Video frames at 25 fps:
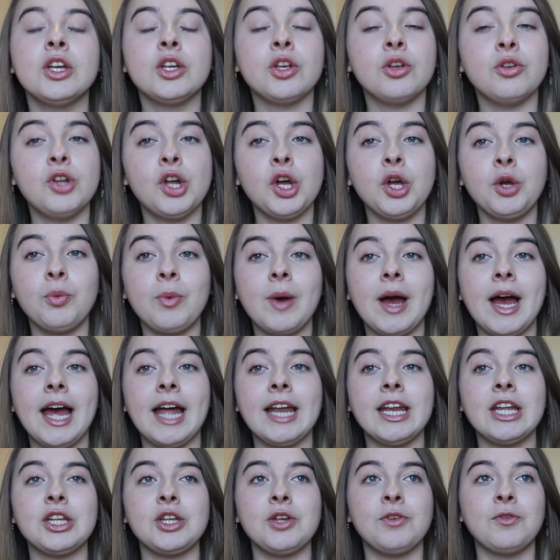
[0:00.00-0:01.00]
You know
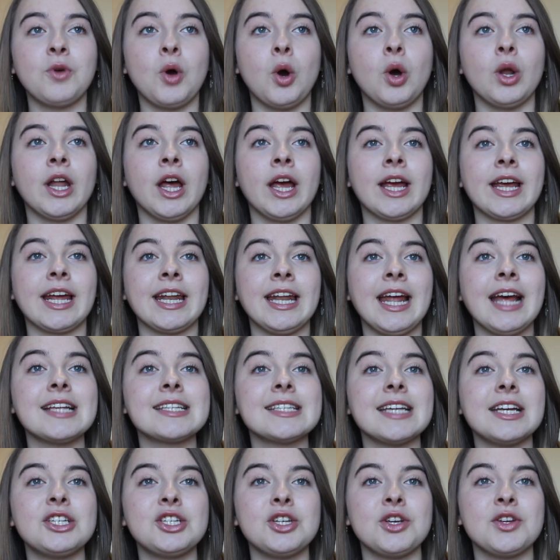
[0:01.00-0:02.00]
when you've got like an
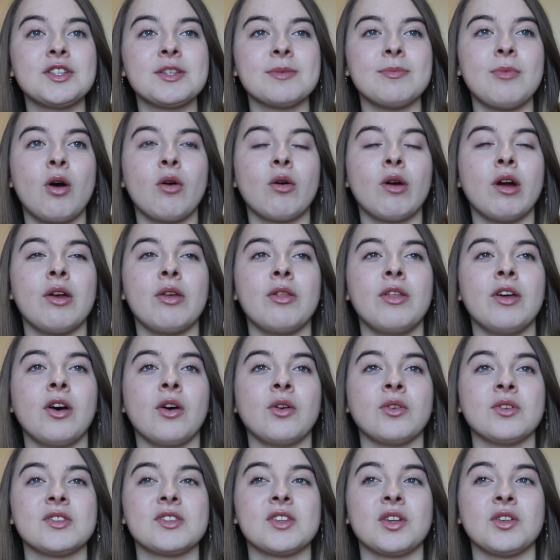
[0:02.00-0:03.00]
essay due tomorrow that
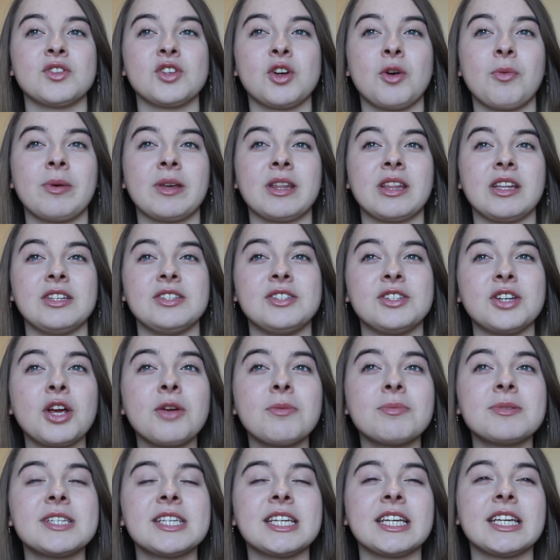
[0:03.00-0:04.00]
on a topic that you
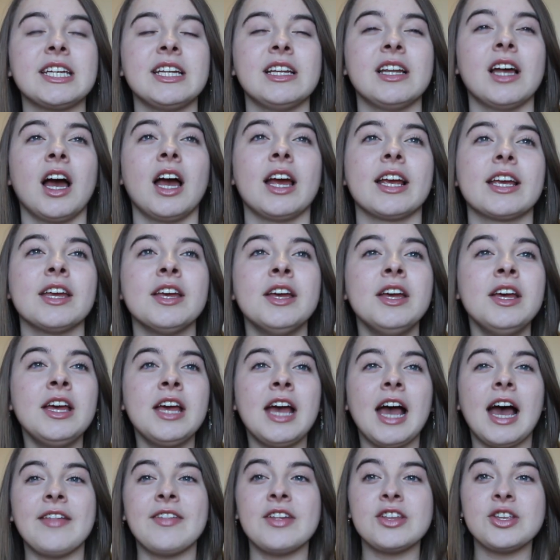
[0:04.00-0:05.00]
don't particularly like,
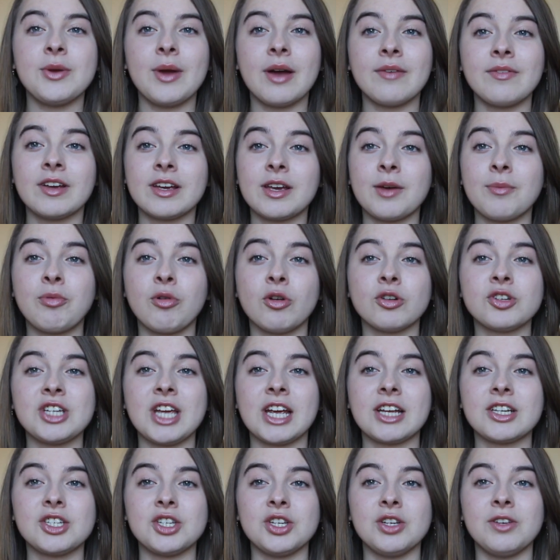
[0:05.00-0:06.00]
and then you have like a
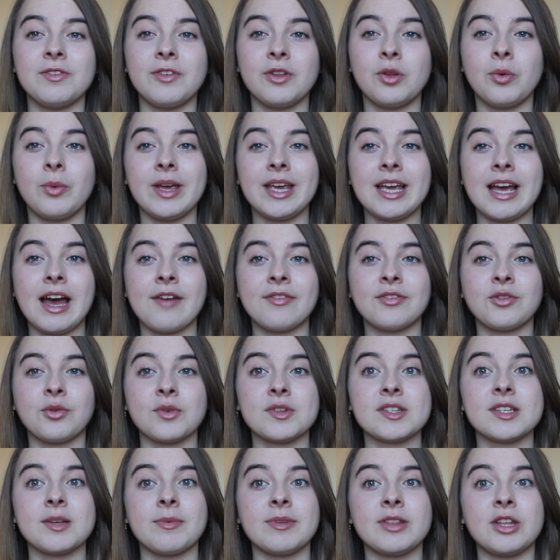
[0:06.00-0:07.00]
project due for the week after
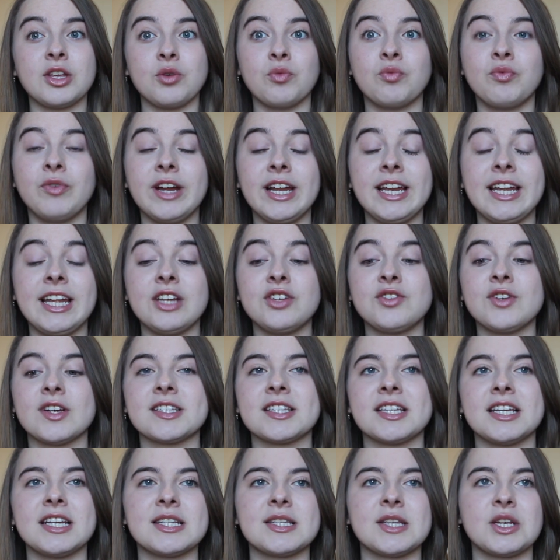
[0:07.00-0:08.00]
on something that you're really
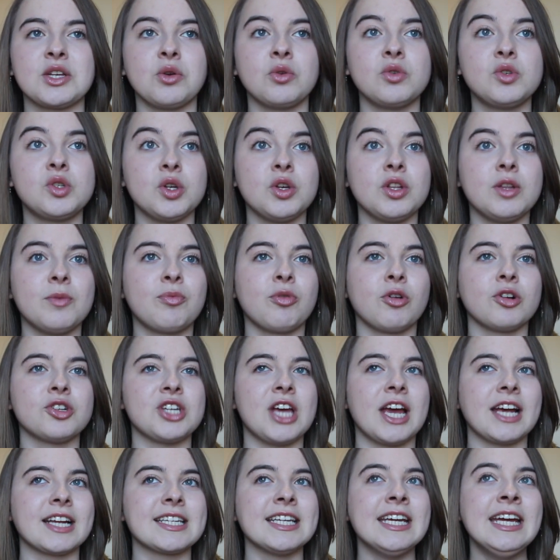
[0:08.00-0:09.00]
interested in, so you'll do the
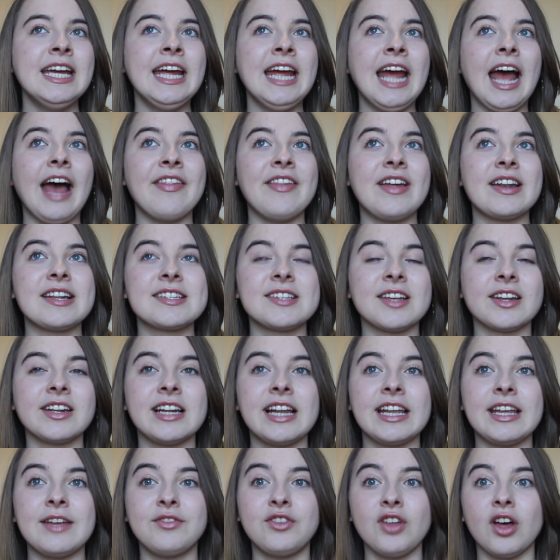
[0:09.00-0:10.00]
project, and then
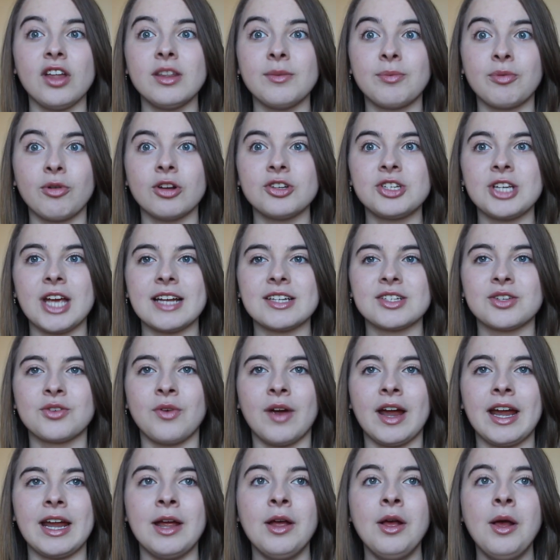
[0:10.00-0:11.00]
suddenly you've done the project,
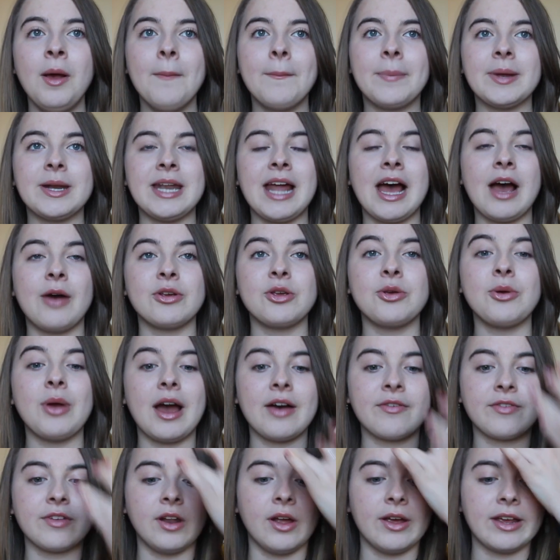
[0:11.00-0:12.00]
great, but now you
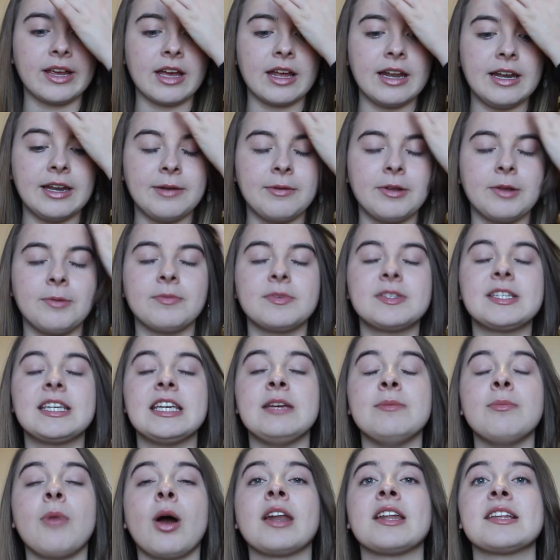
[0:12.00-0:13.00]
have like
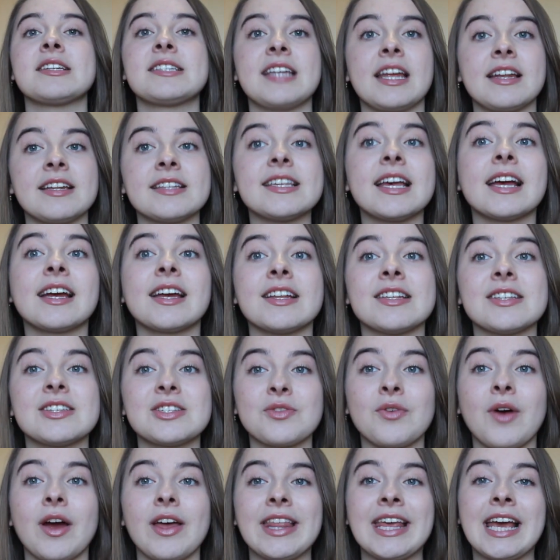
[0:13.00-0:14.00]
T-minus 10 seconds
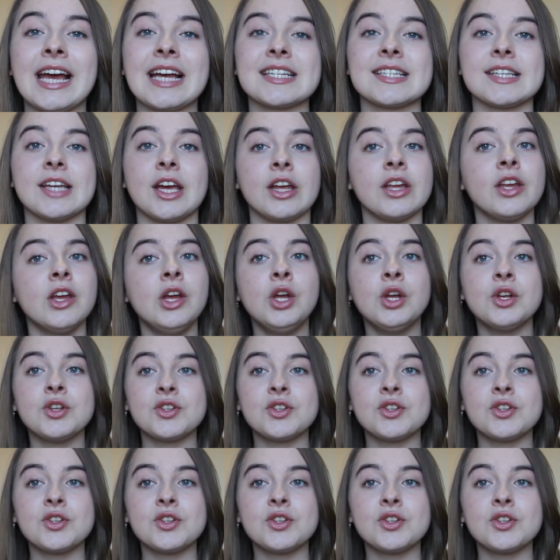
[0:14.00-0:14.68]
to write the essay.